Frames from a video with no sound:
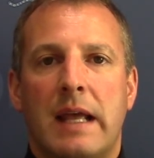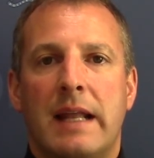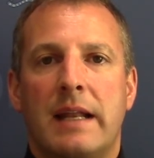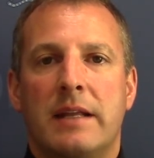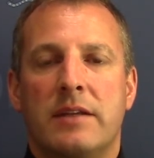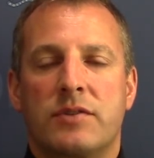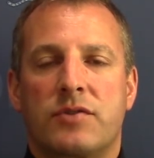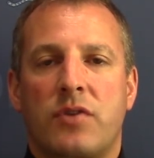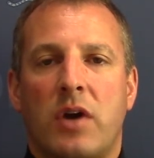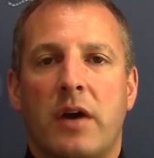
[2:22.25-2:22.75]
and
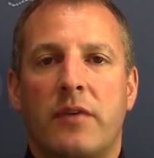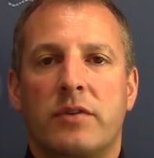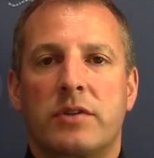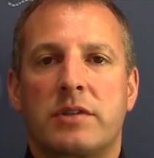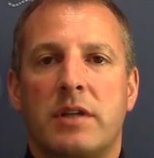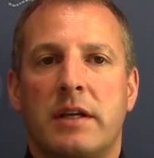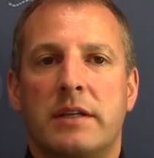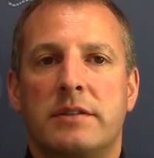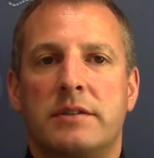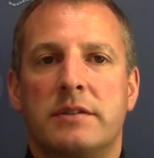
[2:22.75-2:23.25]
his
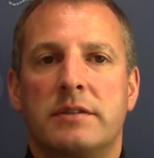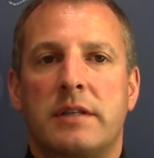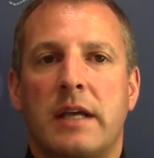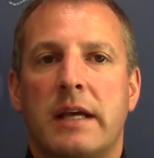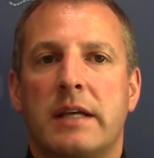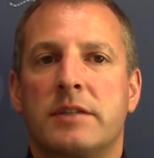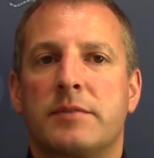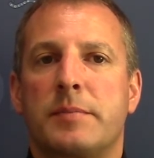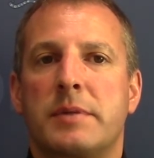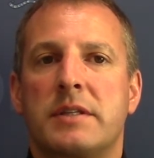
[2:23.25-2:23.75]
driver's license
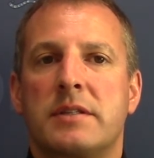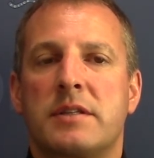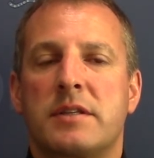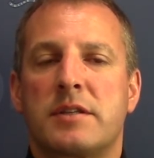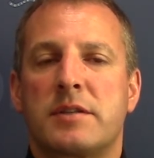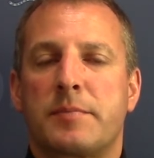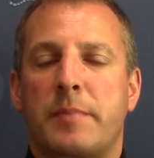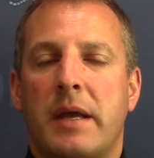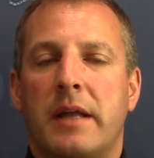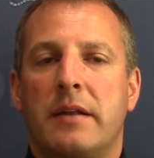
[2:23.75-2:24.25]
has been
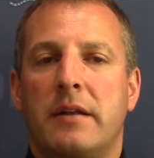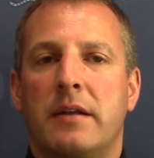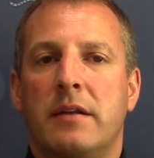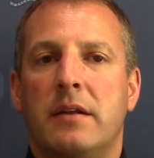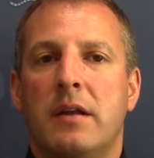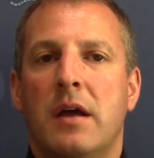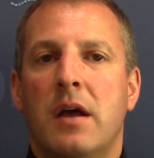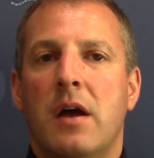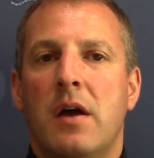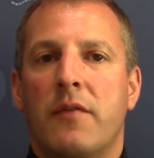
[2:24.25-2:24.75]

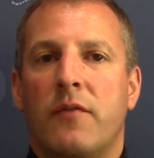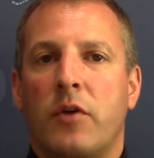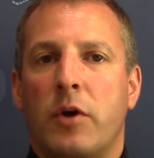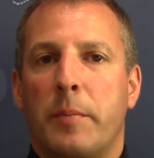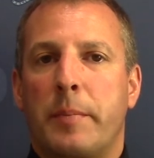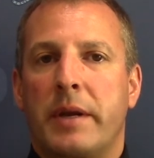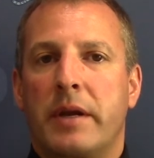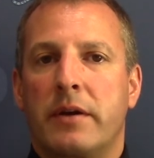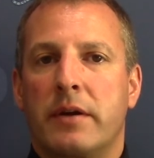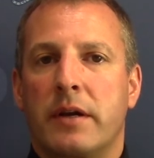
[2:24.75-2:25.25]
suspended for
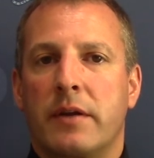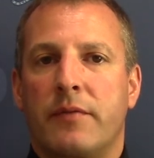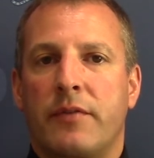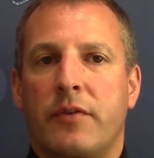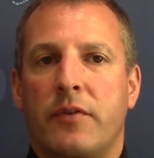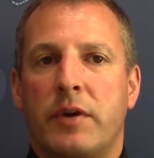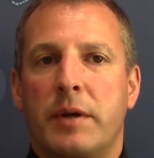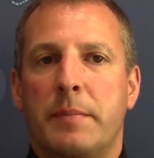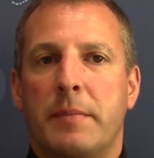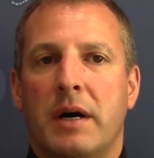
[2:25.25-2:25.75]
a period of
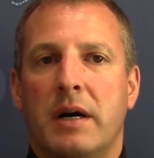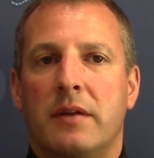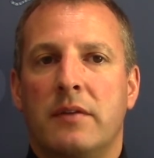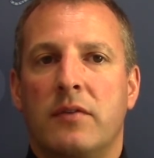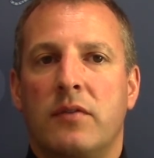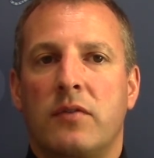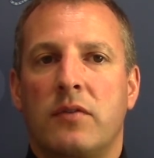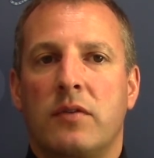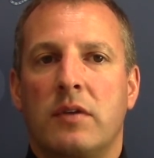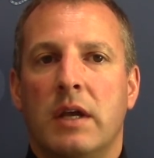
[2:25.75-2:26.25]
3
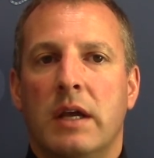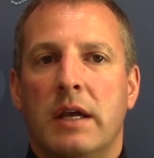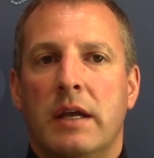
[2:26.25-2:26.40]
months.